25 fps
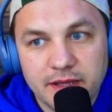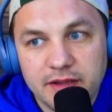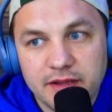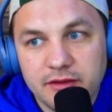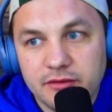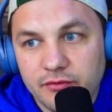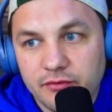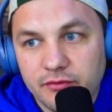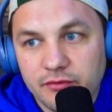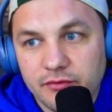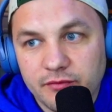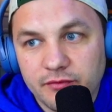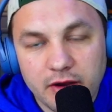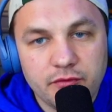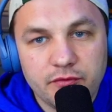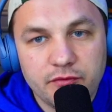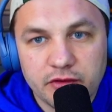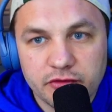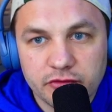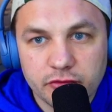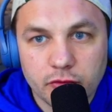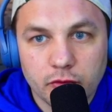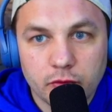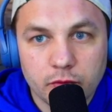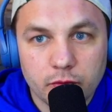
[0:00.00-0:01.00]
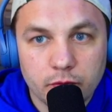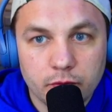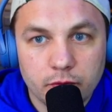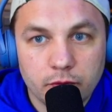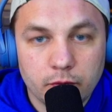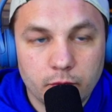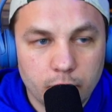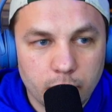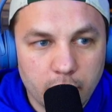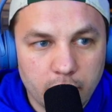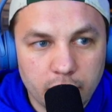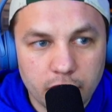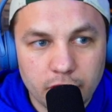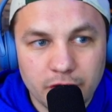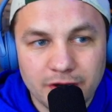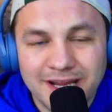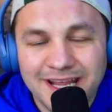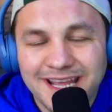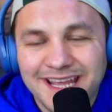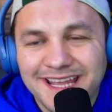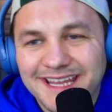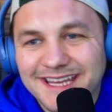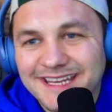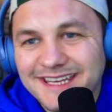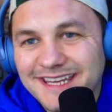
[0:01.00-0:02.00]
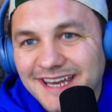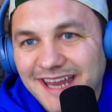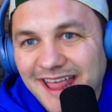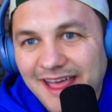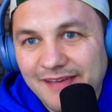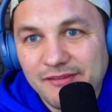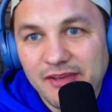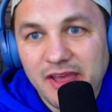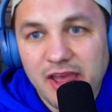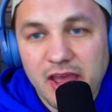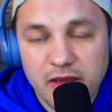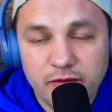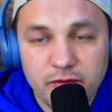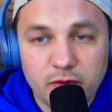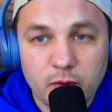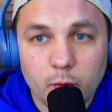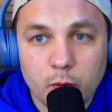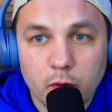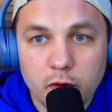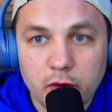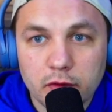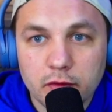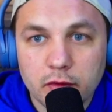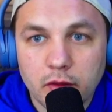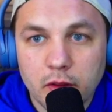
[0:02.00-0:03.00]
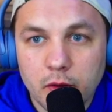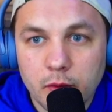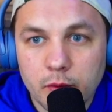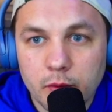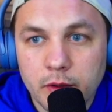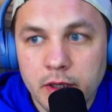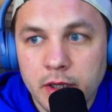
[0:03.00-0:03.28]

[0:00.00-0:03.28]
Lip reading: He's a very physical runner. He did have a heavy workload,